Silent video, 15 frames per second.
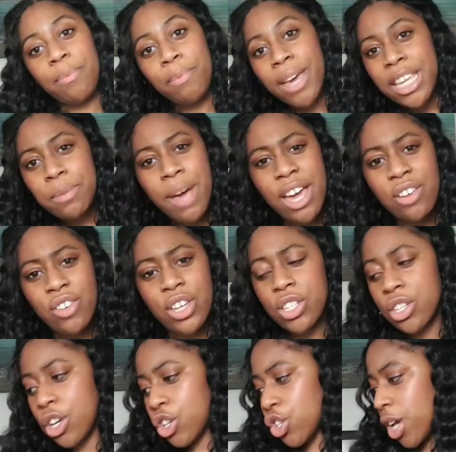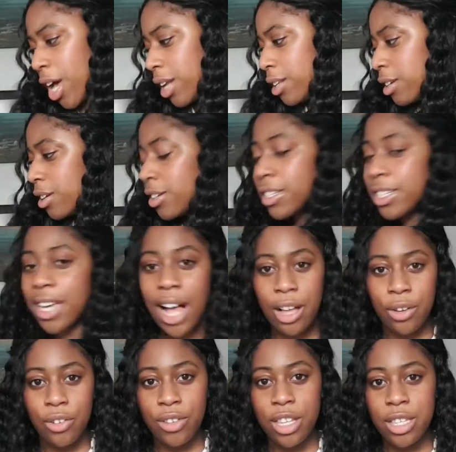I made my research, I learned the
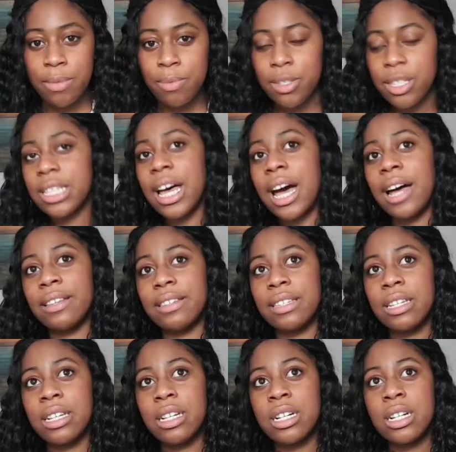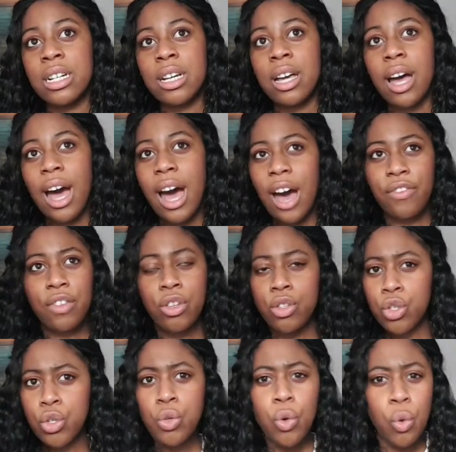algorithms, and after
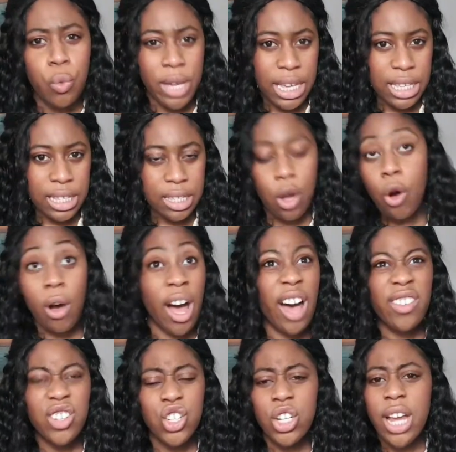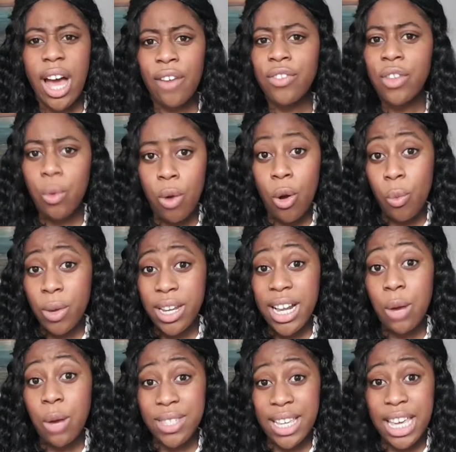2 weeks, or actually after 1
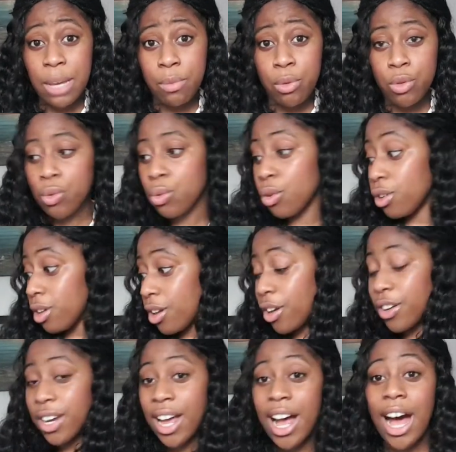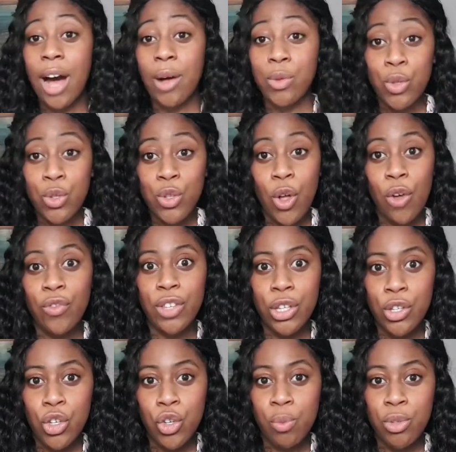week, I was able to learn how to solve
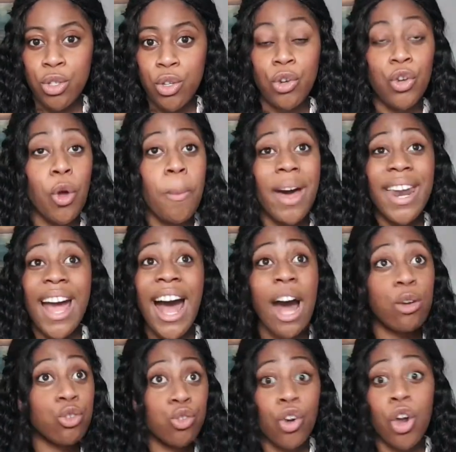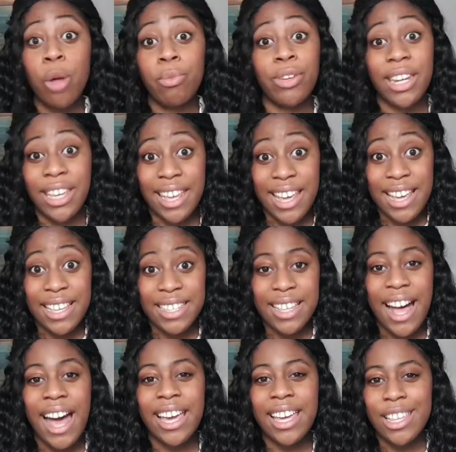the cube. So no matter how scrambled it
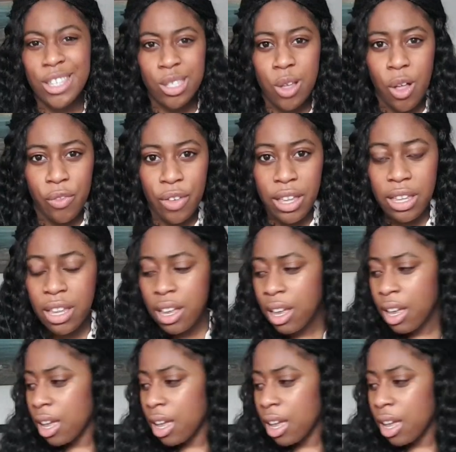is, I can solve it.